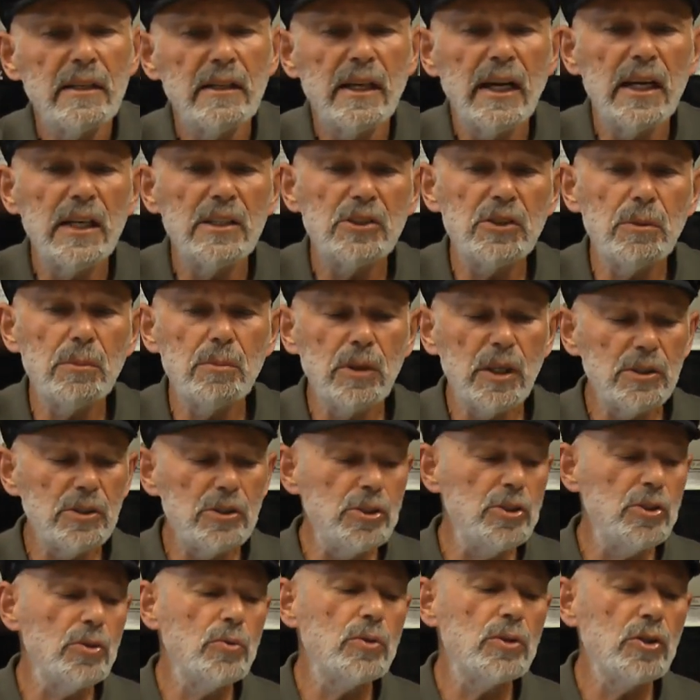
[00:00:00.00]
God should
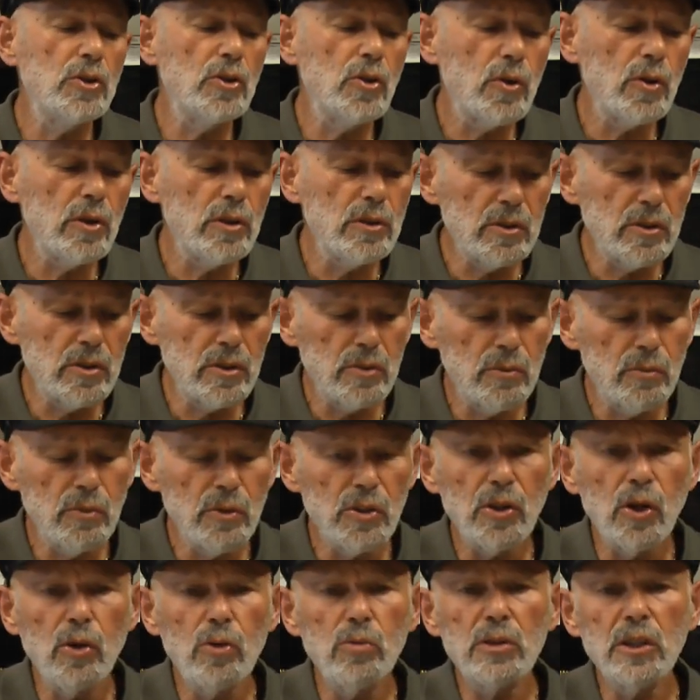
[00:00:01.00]
bless you and yours
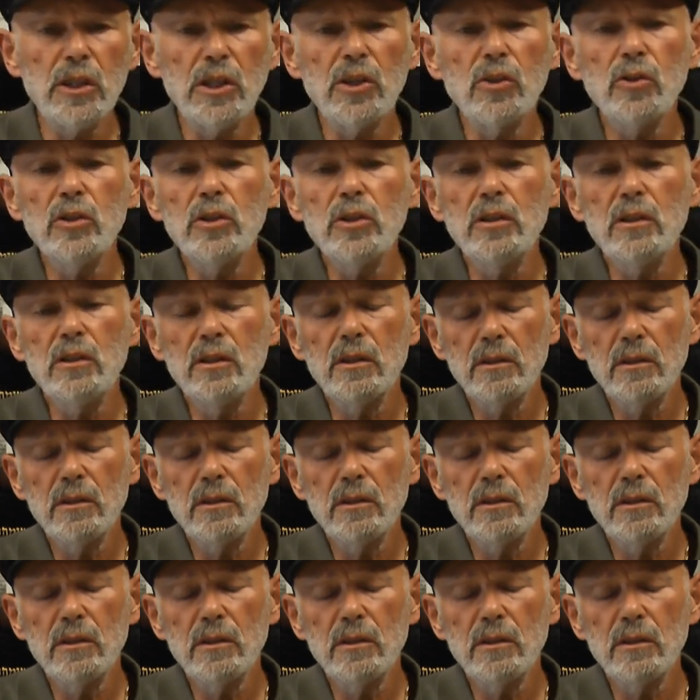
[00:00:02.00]
with only good.